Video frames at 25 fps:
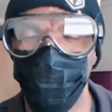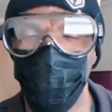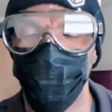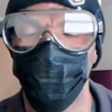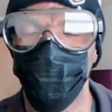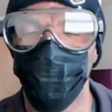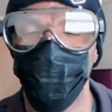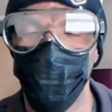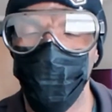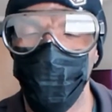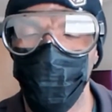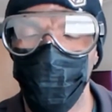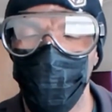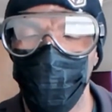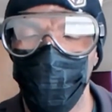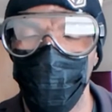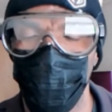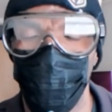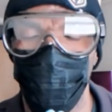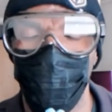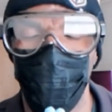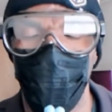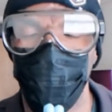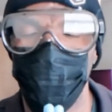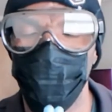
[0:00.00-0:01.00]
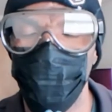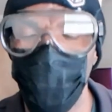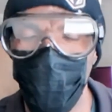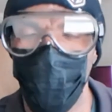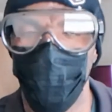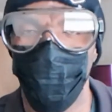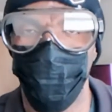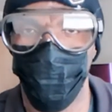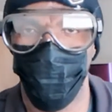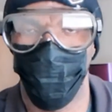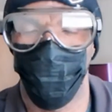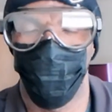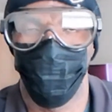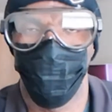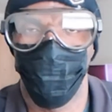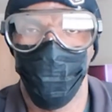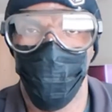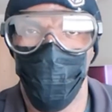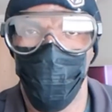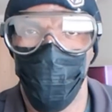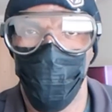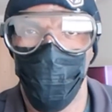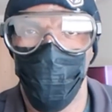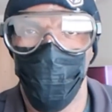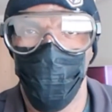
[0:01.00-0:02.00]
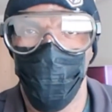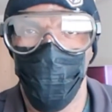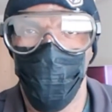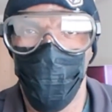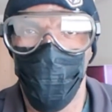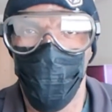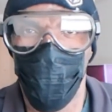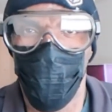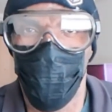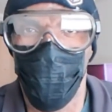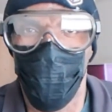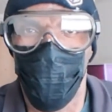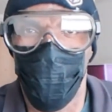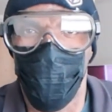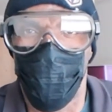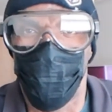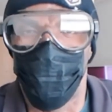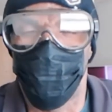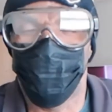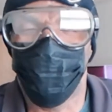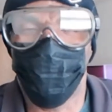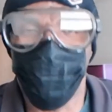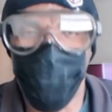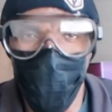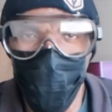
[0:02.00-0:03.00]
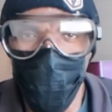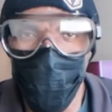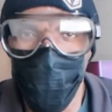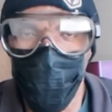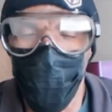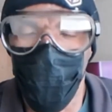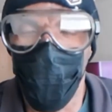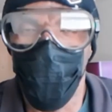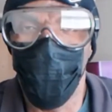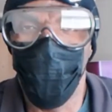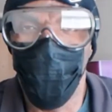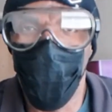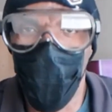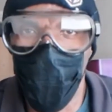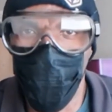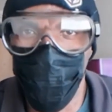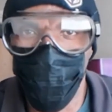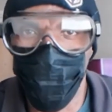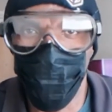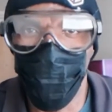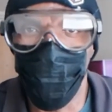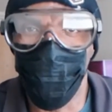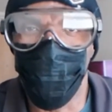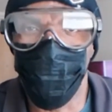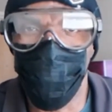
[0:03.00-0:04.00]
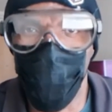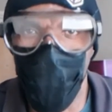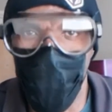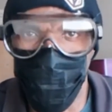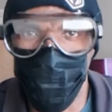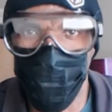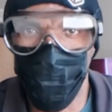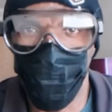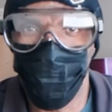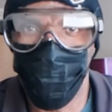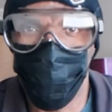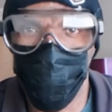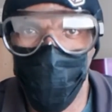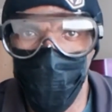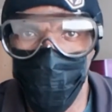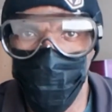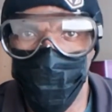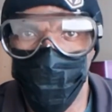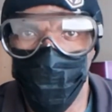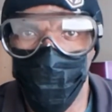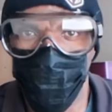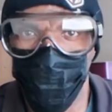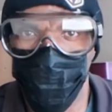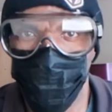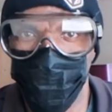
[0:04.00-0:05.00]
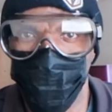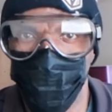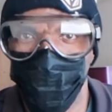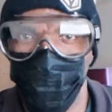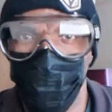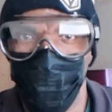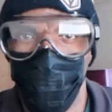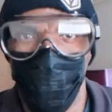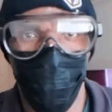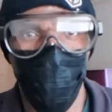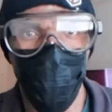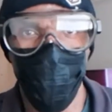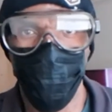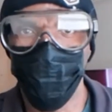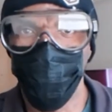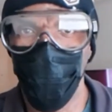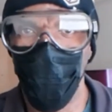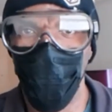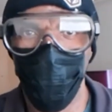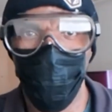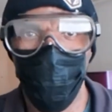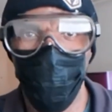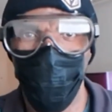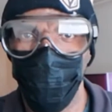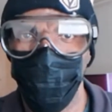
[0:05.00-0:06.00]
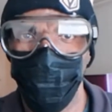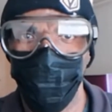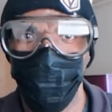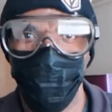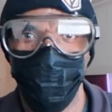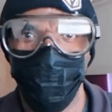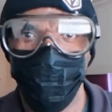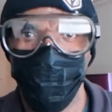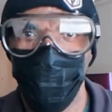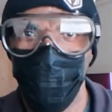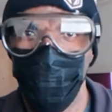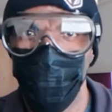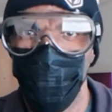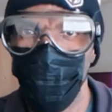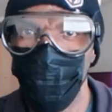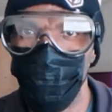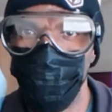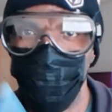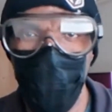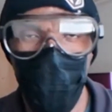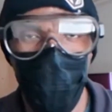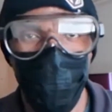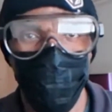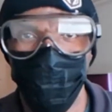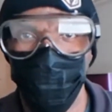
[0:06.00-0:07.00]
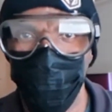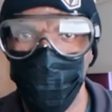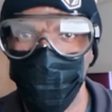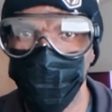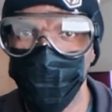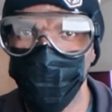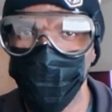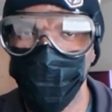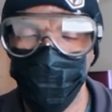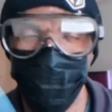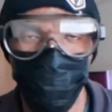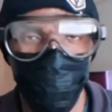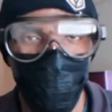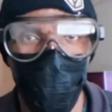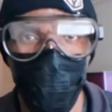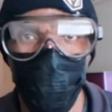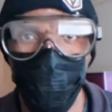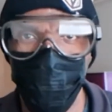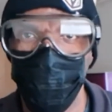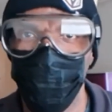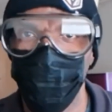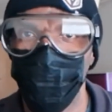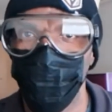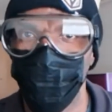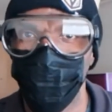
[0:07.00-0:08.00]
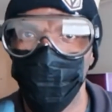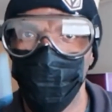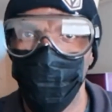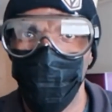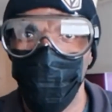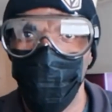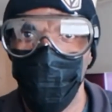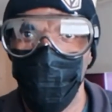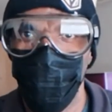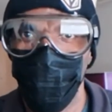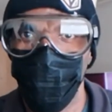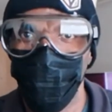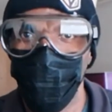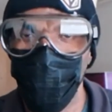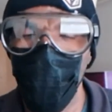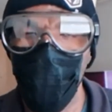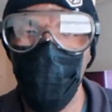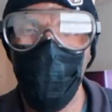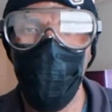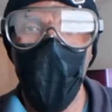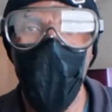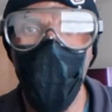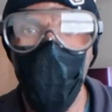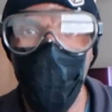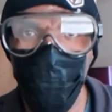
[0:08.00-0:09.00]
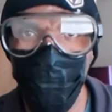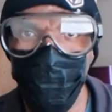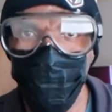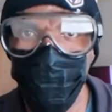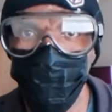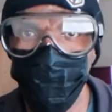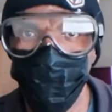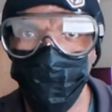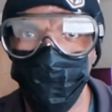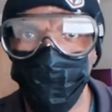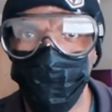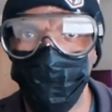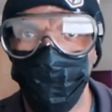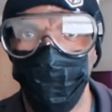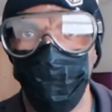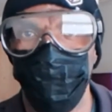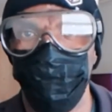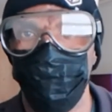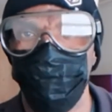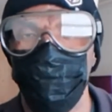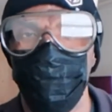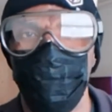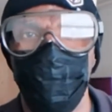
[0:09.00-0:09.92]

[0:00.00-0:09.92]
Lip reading: this enough. Stay away from crowded places. We talking buses, trains, the malls,